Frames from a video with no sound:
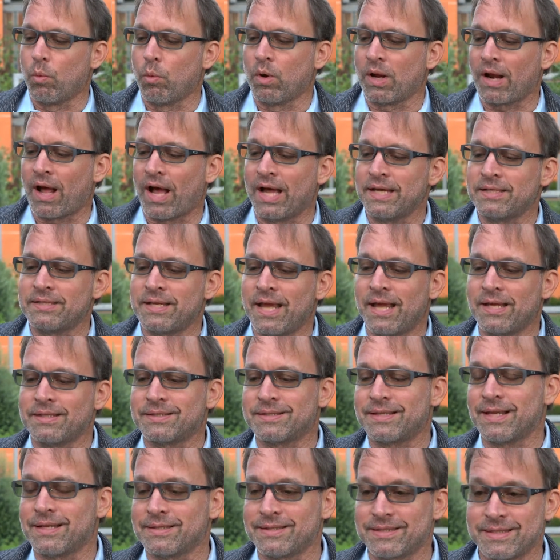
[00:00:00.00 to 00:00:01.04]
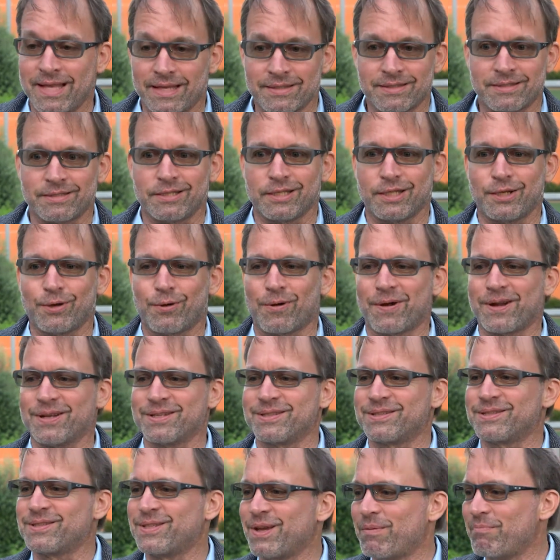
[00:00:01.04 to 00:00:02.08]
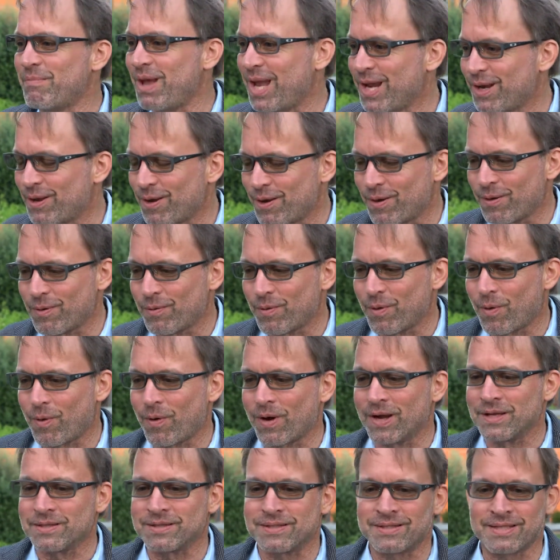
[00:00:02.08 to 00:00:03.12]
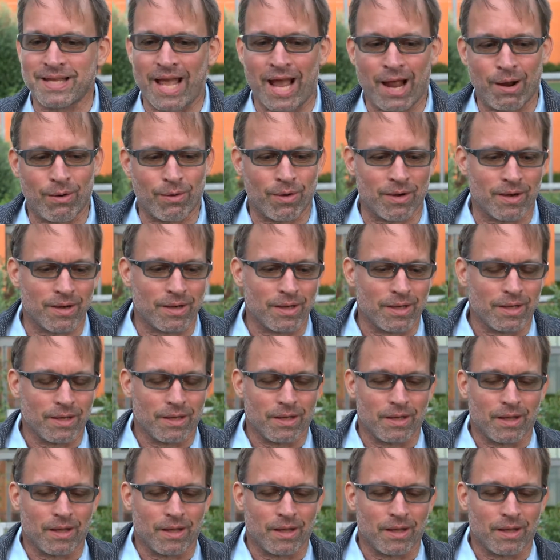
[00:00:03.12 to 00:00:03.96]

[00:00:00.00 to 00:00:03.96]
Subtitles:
what I taste as zesty or as tomato or as sour